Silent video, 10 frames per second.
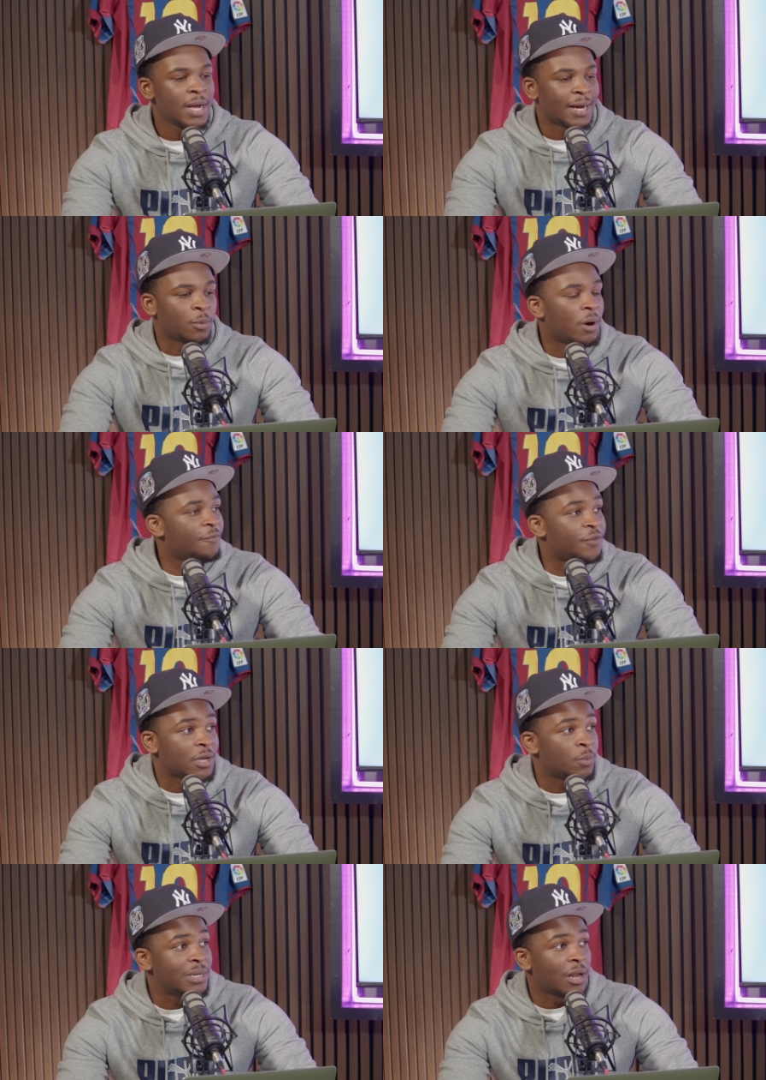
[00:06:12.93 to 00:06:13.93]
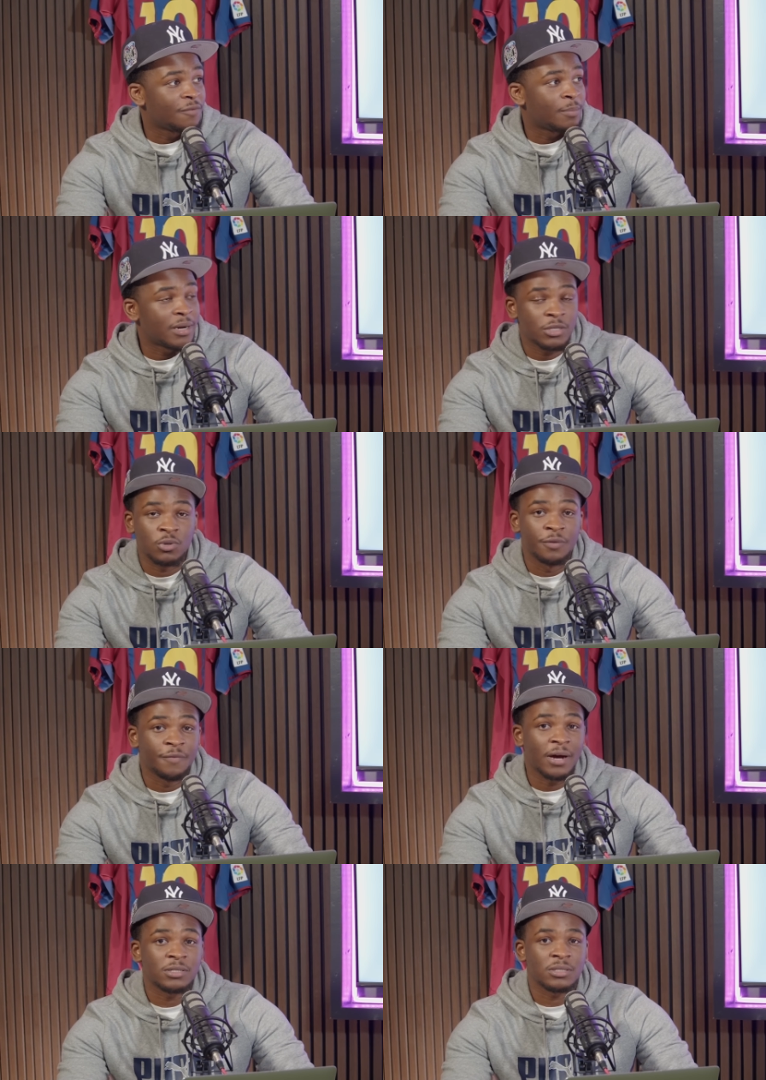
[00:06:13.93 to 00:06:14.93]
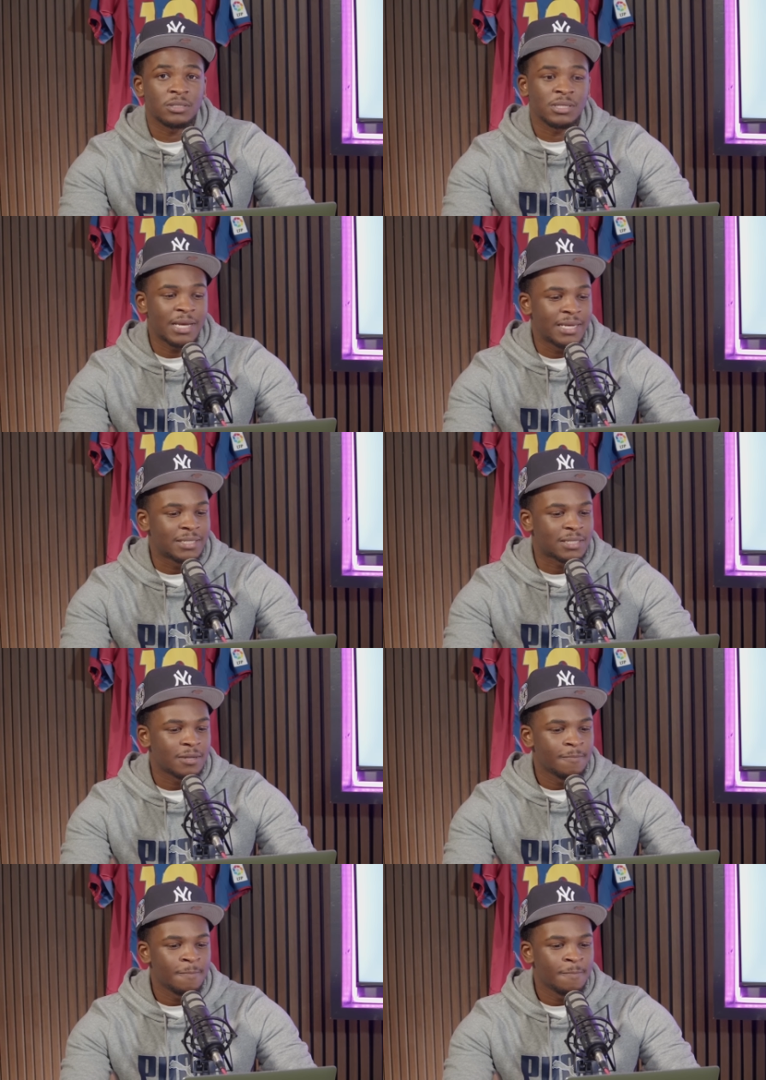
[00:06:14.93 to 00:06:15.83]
And the one thing that we love about the 2000s is